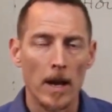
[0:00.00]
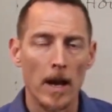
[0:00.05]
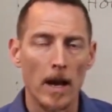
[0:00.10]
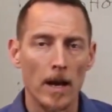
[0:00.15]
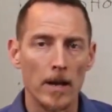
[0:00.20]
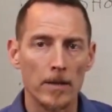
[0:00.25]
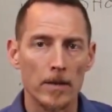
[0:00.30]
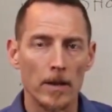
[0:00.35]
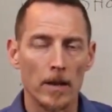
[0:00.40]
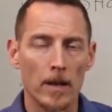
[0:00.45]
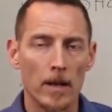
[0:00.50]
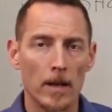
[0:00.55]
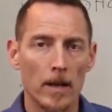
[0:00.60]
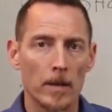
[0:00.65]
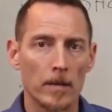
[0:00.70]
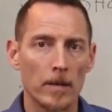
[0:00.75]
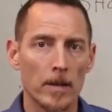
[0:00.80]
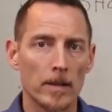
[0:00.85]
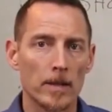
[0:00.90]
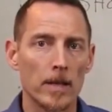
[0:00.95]
and
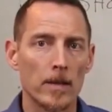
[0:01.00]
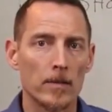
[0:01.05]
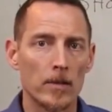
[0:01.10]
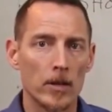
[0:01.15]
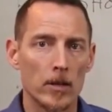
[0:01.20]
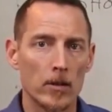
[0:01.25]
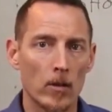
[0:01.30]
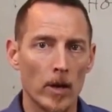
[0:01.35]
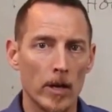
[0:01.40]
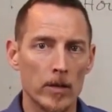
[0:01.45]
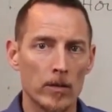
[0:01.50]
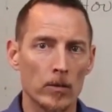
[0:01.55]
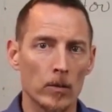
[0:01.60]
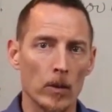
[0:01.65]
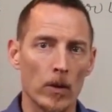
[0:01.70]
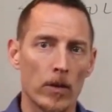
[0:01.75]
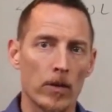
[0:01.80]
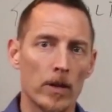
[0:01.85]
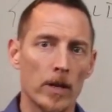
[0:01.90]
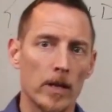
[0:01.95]
uh, and give you
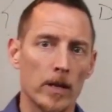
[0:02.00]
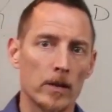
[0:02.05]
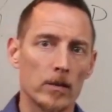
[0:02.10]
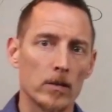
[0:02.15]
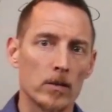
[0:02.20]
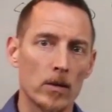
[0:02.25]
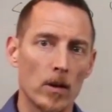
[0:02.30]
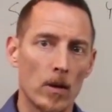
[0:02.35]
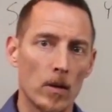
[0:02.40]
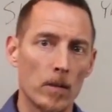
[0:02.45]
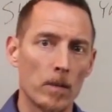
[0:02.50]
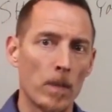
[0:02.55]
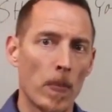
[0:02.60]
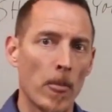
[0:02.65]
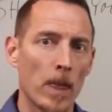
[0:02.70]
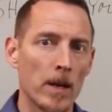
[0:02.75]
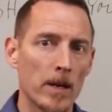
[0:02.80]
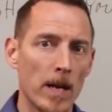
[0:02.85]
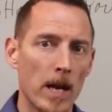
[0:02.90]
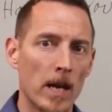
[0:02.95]
graceful thanks. So
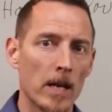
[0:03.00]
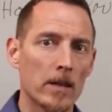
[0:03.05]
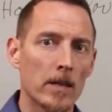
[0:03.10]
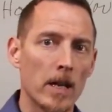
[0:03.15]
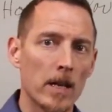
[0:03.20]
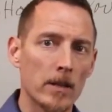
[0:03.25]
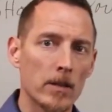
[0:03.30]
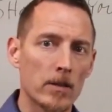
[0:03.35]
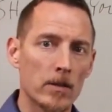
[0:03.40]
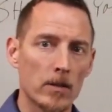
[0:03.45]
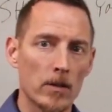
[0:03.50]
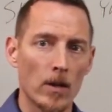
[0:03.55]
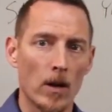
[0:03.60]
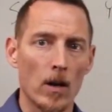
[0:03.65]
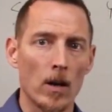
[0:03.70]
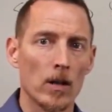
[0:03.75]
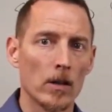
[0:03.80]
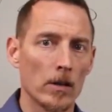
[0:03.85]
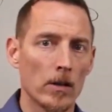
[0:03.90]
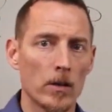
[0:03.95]
again, thanks to
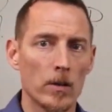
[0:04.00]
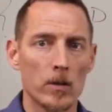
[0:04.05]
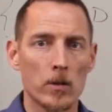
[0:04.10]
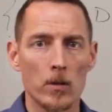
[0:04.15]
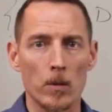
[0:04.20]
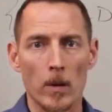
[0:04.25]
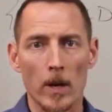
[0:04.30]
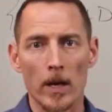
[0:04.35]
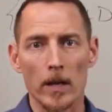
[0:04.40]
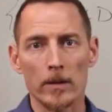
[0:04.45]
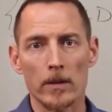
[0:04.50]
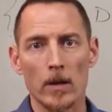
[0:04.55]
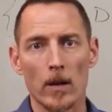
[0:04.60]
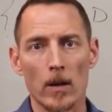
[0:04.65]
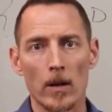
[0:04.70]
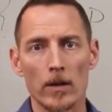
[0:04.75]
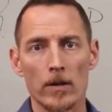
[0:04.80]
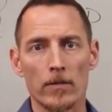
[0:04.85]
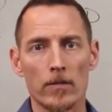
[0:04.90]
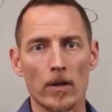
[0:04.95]
all of those who are out
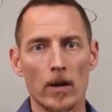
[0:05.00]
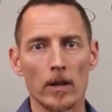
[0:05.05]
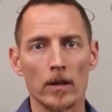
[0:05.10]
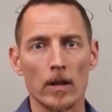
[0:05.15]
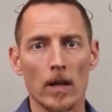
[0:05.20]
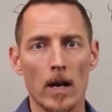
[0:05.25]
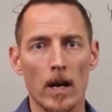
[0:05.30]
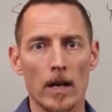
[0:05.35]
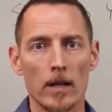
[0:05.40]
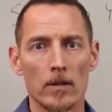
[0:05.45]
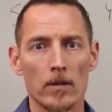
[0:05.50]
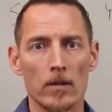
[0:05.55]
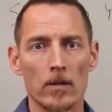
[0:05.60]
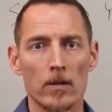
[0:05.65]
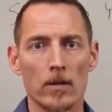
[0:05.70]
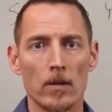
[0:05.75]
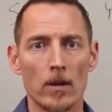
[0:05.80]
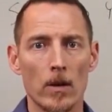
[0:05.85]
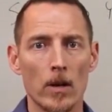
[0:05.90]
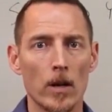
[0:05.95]
there on the front
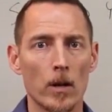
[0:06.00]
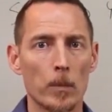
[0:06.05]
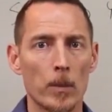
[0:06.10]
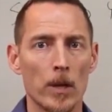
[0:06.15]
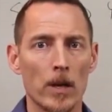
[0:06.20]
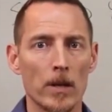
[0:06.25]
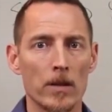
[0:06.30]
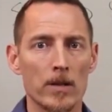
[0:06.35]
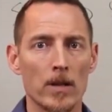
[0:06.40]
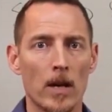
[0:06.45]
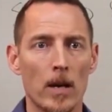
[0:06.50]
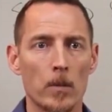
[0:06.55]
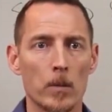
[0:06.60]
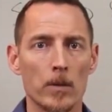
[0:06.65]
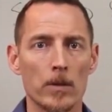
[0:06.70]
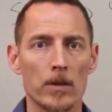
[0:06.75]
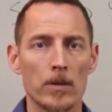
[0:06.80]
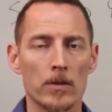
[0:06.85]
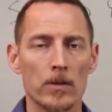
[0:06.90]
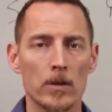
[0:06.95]
lines, you know, helping us out
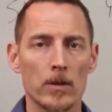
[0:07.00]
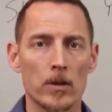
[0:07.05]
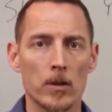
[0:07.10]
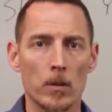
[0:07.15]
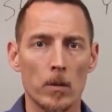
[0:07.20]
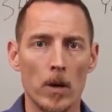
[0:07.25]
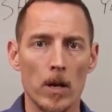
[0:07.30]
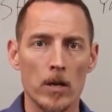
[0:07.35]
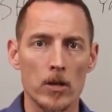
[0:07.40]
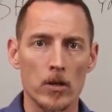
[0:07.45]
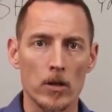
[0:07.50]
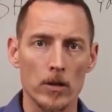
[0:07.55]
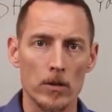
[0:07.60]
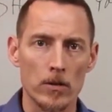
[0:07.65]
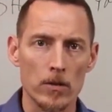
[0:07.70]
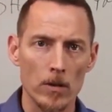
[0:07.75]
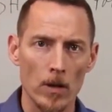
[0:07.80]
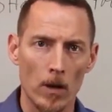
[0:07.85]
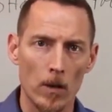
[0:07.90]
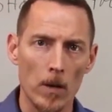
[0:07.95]
with this situation.
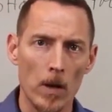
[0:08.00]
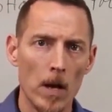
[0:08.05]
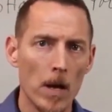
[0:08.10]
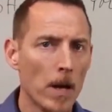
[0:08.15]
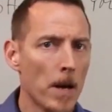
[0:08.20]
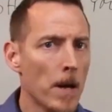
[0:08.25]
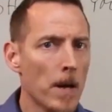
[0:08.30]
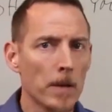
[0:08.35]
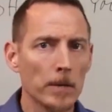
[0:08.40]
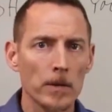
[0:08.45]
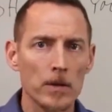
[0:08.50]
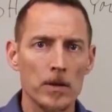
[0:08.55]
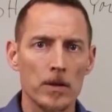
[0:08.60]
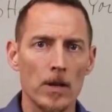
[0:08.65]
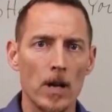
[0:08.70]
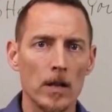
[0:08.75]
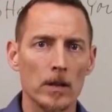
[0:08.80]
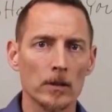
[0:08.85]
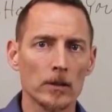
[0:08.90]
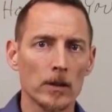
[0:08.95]
So let's
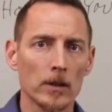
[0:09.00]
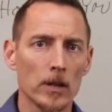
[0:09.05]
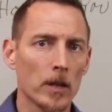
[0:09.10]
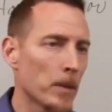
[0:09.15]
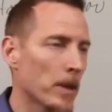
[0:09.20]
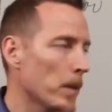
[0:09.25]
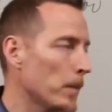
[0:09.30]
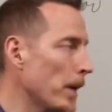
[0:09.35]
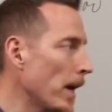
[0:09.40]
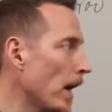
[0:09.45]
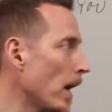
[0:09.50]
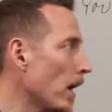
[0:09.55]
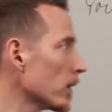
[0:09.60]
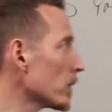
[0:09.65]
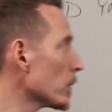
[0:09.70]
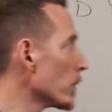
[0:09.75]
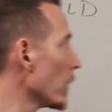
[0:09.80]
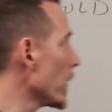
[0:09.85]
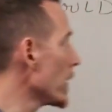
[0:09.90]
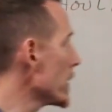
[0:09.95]
talk a little bit
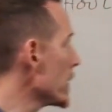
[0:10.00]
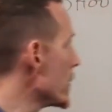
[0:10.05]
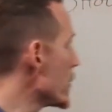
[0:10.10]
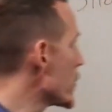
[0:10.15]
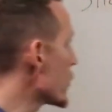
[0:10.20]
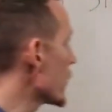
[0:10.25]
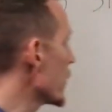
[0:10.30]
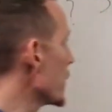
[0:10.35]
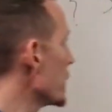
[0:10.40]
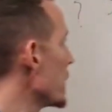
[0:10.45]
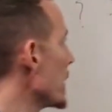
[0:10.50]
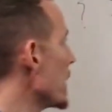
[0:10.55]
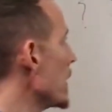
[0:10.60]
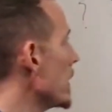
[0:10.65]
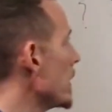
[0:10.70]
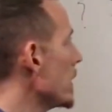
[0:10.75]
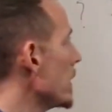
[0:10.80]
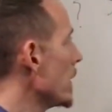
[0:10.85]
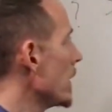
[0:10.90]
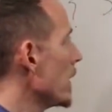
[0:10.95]
about what you should
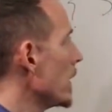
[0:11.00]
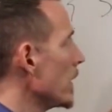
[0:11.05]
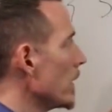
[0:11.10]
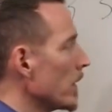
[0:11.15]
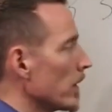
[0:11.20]
be